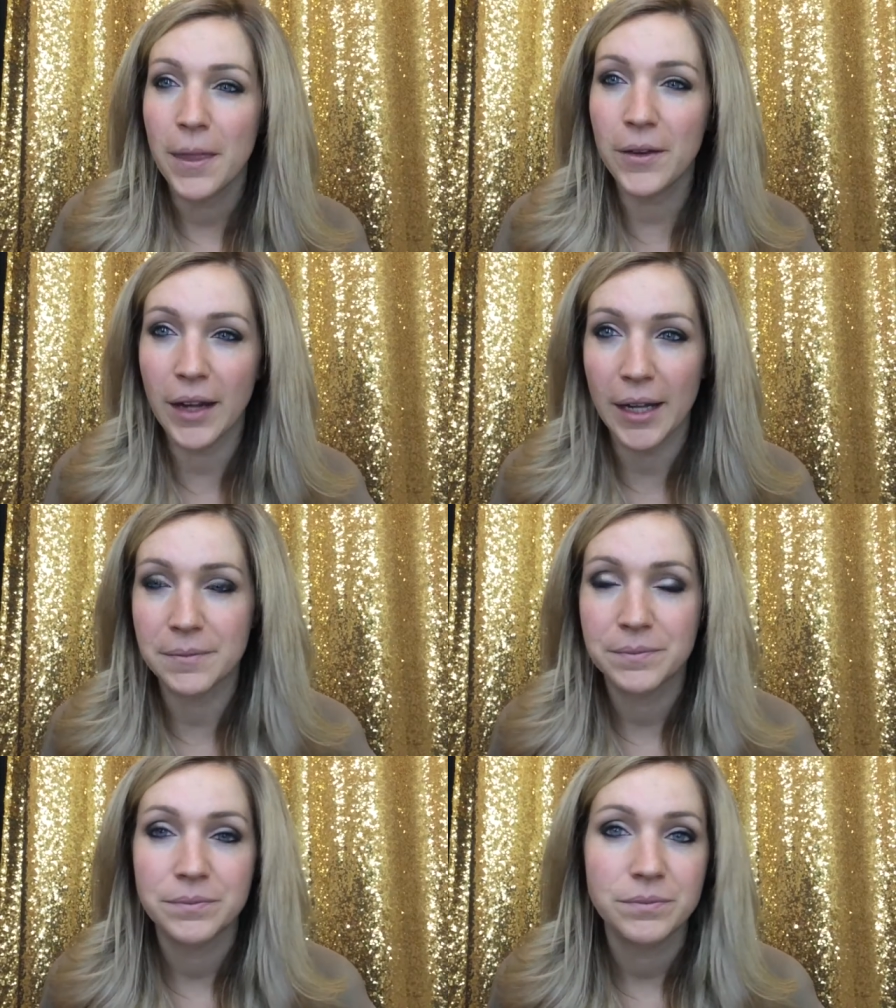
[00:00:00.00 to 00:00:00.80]
Okay,
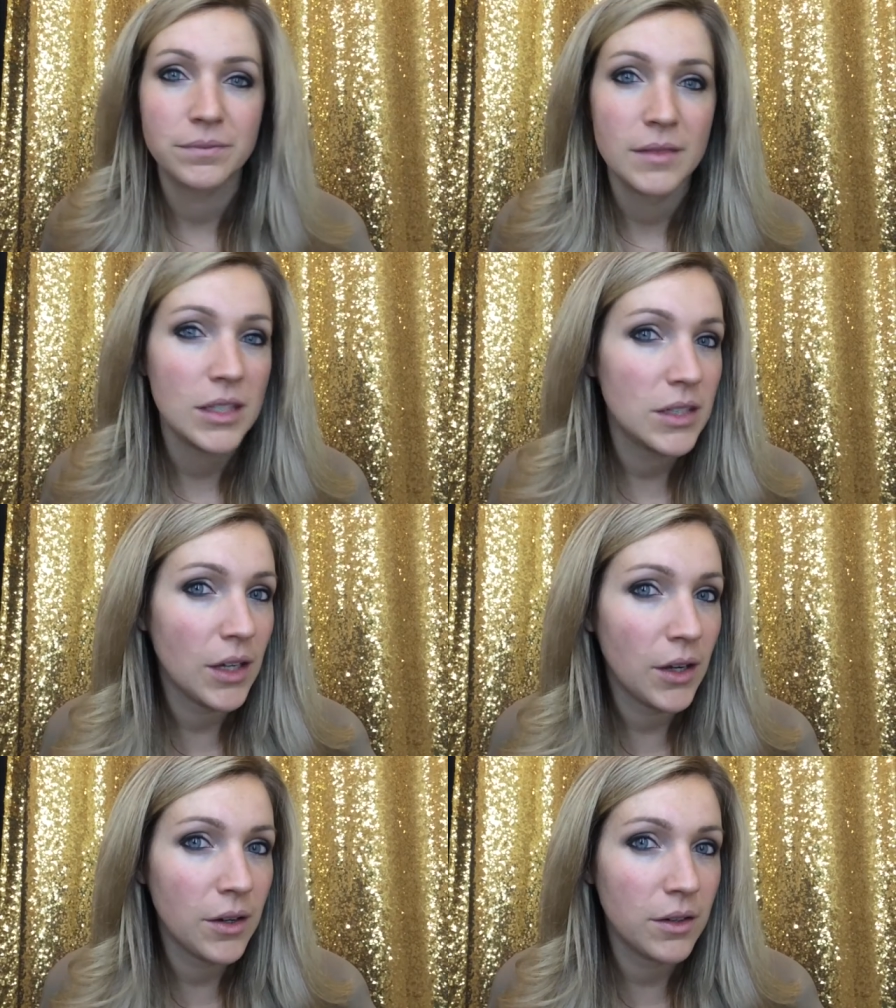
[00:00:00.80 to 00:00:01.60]

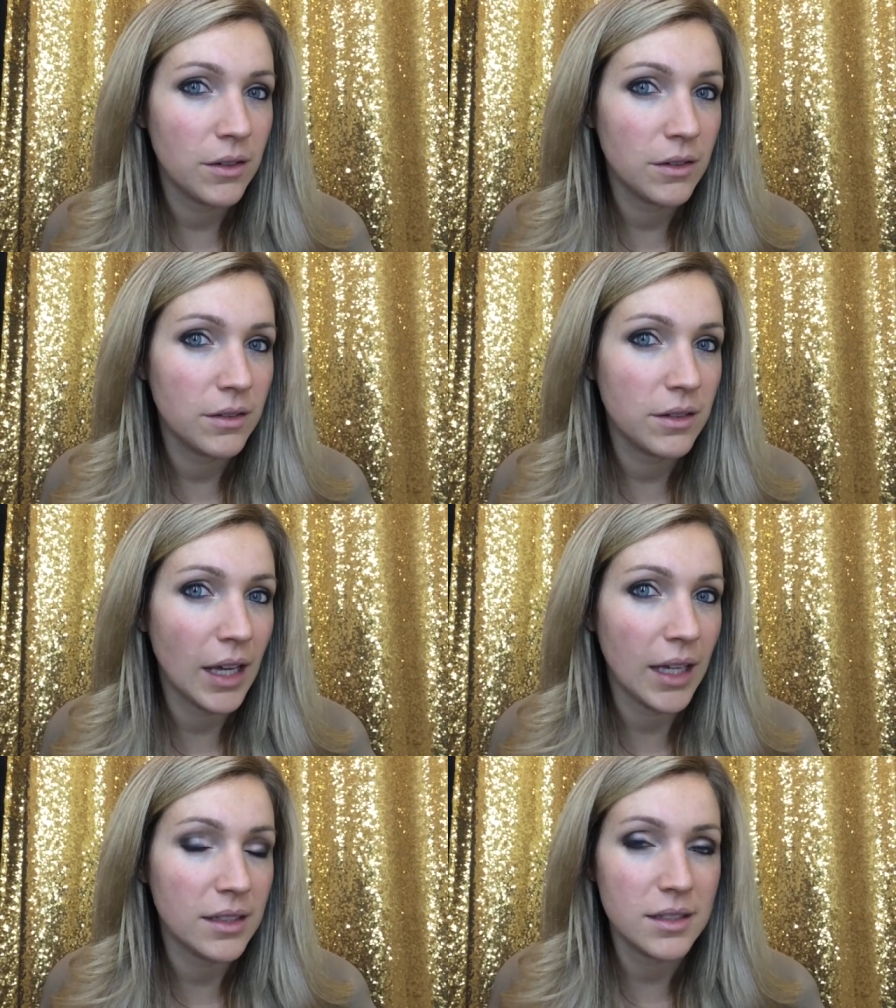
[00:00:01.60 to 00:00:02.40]
so
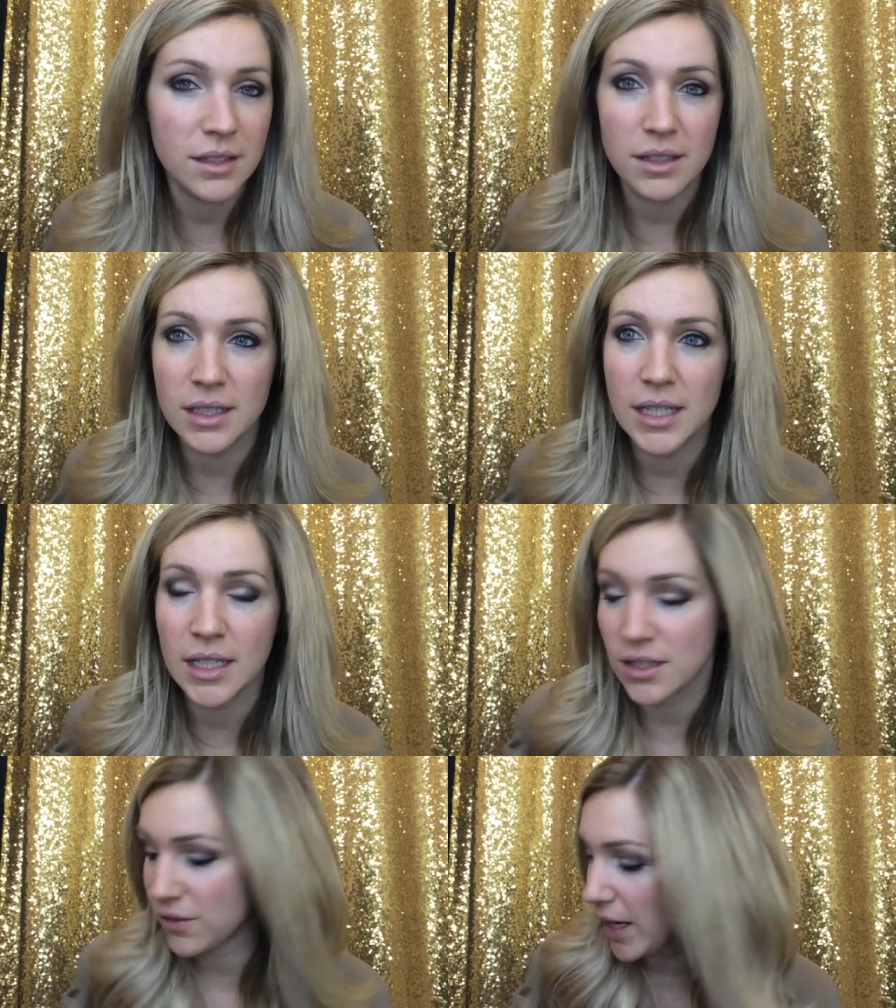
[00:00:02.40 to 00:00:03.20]
that's
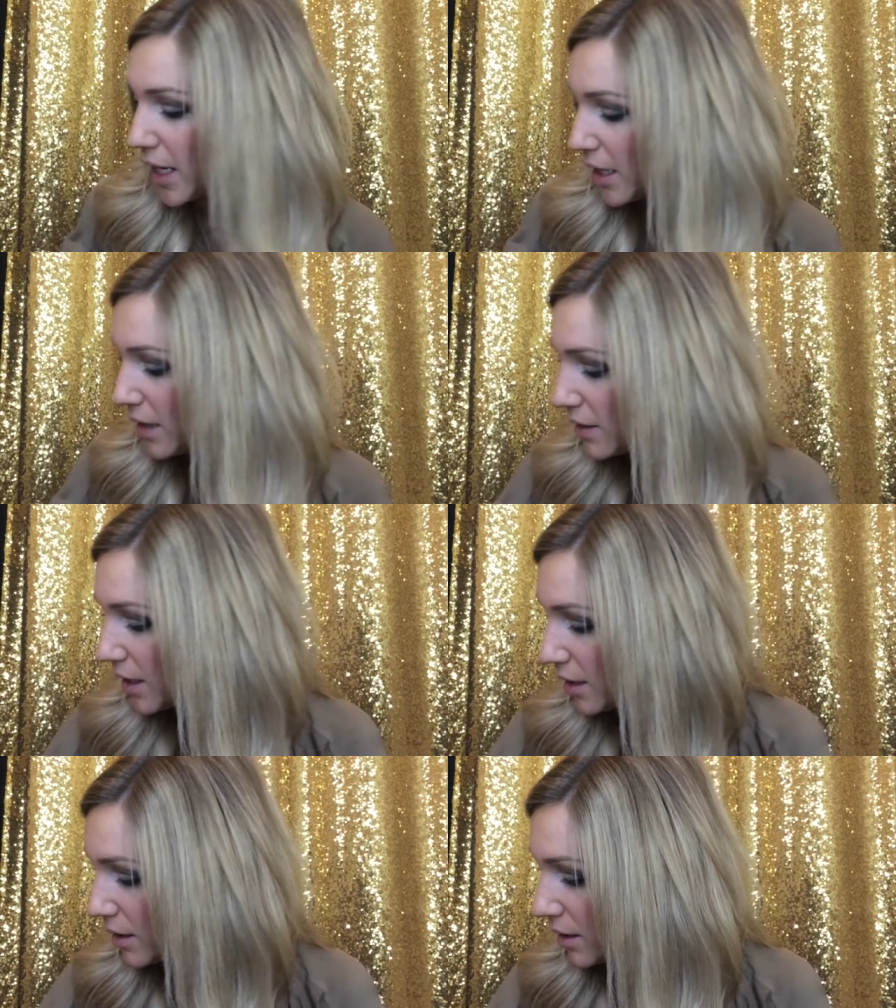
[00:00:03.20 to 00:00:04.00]
intensified, and
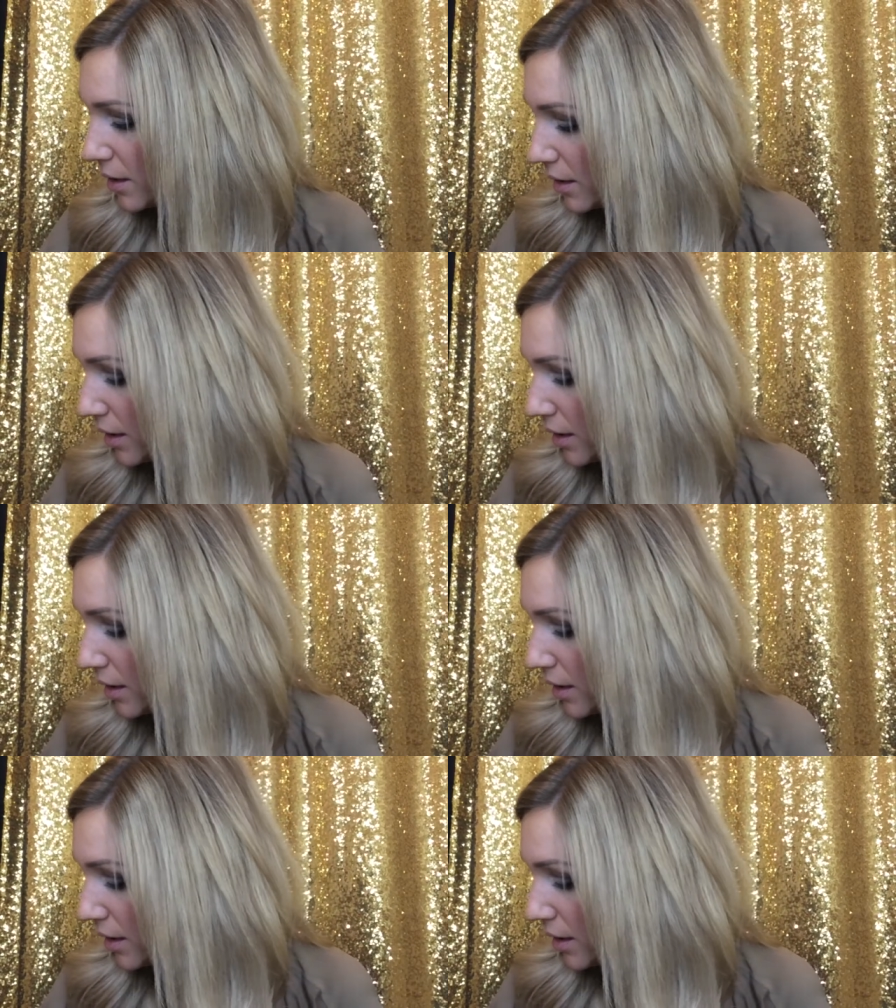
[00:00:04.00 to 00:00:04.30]
then